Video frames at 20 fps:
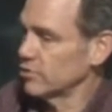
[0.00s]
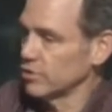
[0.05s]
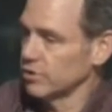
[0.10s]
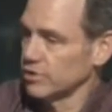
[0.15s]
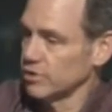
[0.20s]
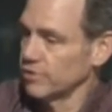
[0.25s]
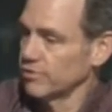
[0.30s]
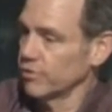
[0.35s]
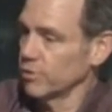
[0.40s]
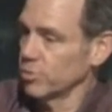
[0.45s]
Took
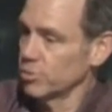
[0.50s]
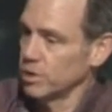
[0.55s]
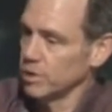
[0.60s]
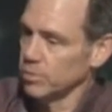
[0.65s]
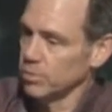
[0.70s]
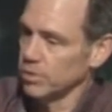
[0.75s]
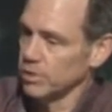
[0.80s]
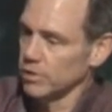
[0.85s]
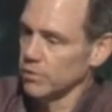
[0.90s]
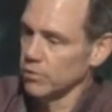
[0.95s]
mm-hmm. different
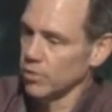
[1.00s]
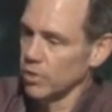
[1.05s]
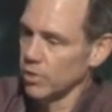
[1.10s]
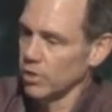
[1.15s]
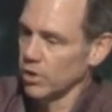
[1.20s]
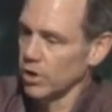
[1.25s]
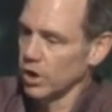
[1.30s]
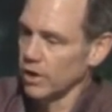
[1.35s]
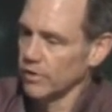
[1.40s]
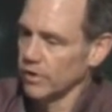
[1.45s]
people and wrote
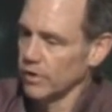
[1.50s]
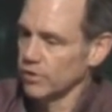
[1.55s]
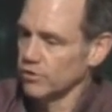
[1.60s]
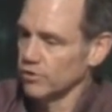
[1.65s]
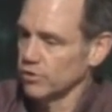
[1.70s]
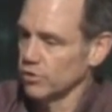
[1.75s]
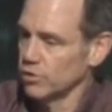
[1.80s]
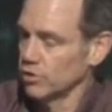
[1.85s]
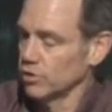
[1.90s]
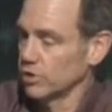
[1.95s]
on there
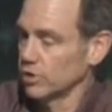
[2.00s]
so you